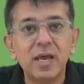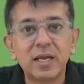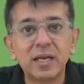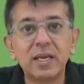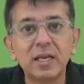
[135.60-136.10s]

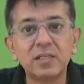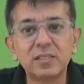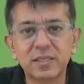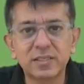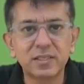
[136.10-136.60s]
Critical
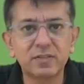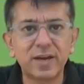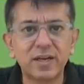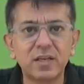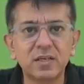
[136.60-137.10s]
success
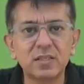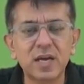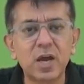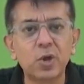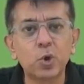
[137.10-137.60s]
factors
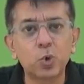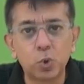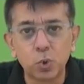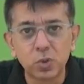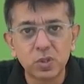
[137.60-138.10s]
are your
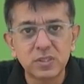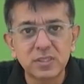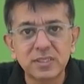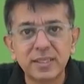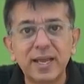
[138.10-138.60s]
goals